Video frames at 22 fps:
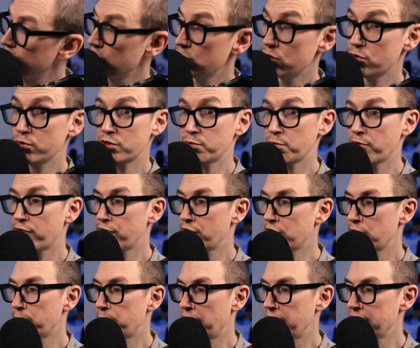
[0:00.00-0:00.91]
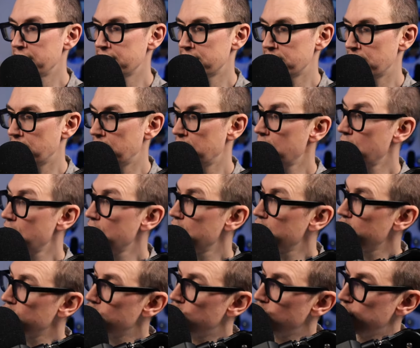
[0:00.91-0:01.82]
Or you prefer the blazer?
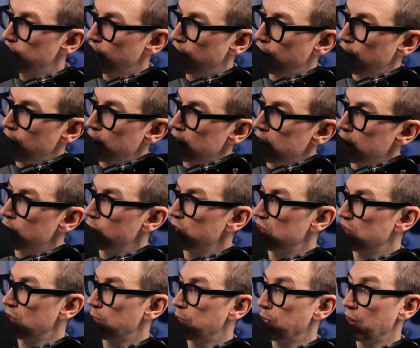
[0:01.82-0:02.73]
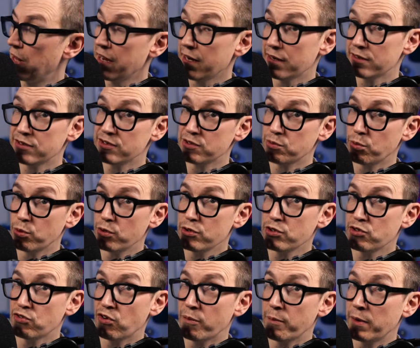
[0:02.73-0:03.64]
Do you prefer them with the black
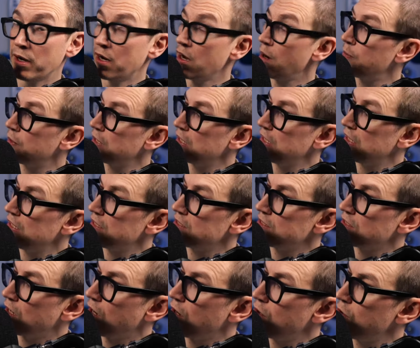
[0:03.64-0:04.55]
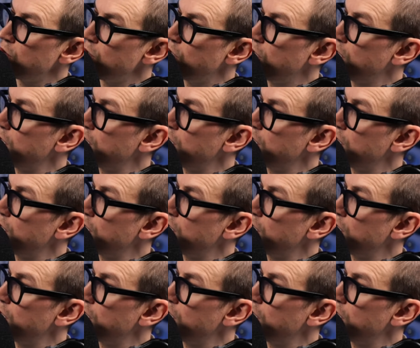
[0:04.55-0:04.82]
swoosh from a couple of years ago?